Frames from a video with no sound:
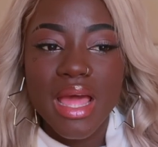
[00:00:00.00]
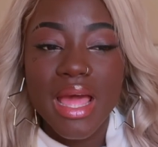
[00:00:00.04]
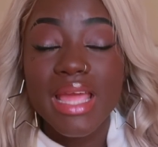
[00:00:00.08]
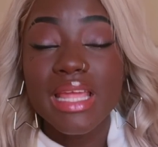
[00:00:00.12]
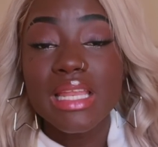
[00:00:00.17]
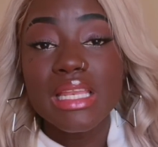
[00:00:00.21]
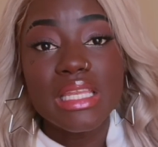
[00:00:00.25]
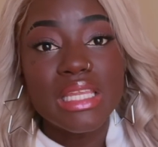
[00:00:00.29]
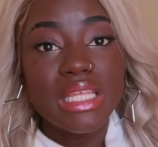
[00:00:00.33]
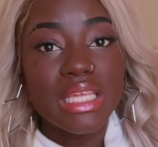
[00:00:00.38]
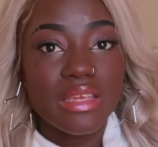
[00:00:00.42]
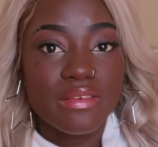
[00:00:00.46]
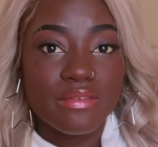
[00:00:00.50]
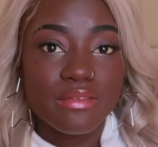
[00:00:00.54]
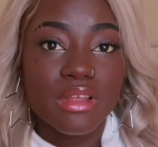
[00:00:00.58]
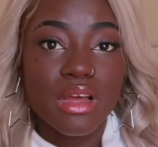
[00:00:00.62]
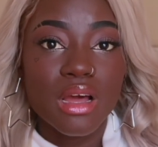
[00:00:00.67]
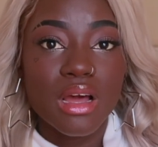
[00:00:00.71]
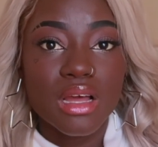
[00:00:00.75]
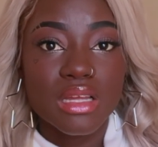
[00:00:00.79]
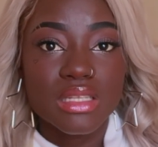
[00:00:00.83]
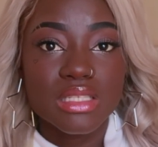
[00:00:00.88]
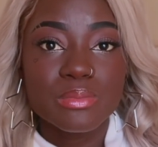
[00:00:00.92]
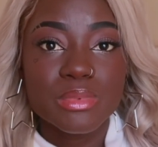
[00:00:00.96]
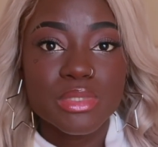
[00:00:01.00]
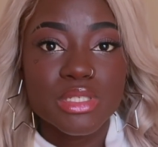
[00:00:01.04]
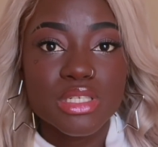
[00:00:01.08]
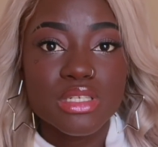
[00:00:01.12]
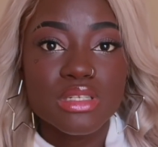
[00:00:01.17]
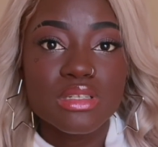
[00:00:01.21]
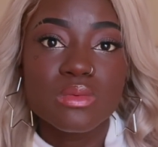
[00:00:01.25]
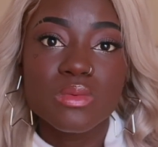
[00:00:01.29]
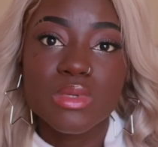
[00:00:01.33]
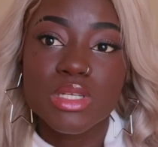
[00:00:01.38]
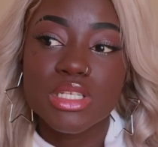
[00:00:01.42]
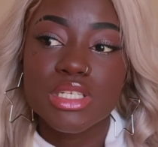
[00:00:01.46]
I leave the
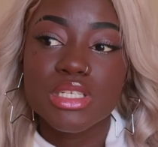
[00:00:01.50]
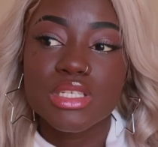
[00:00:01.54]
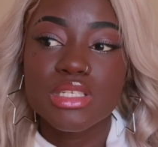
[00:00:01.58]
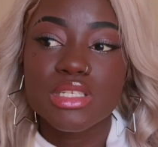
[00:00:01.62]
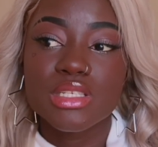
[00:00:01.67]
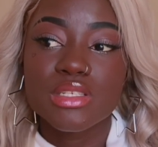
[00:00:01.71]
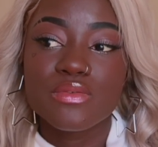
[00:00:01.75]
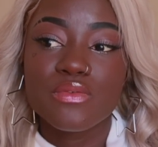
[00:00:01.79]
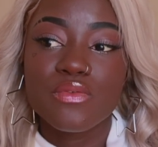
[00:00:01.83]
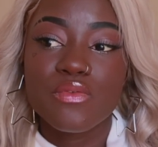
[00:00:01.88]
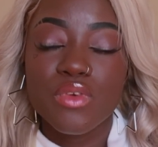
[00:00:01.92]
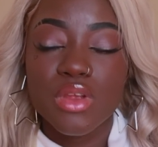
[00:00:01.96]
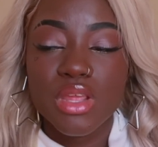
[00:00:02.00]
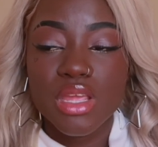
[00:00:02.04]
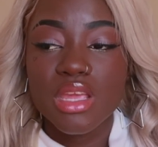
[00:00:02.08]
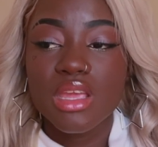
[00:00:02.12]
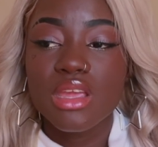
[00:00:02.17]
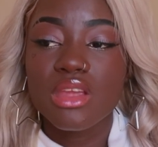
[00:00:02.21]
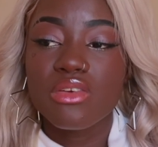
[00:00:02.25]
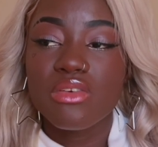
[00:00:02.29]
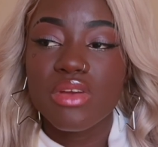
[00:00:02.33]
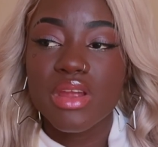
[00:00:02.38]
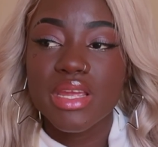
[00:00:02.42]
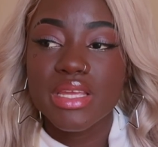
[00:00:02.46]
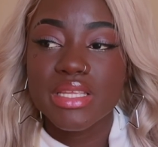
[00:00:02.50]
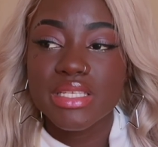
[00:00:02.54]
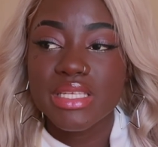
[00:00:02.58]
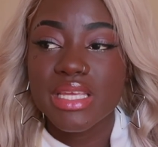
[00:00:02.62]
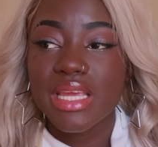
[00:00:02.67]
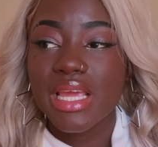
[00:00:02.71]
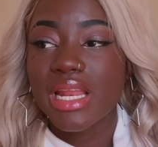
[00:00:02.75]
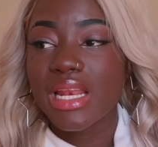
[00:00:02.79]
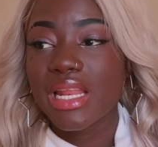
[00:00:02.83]
hospital, which is freaking crazy.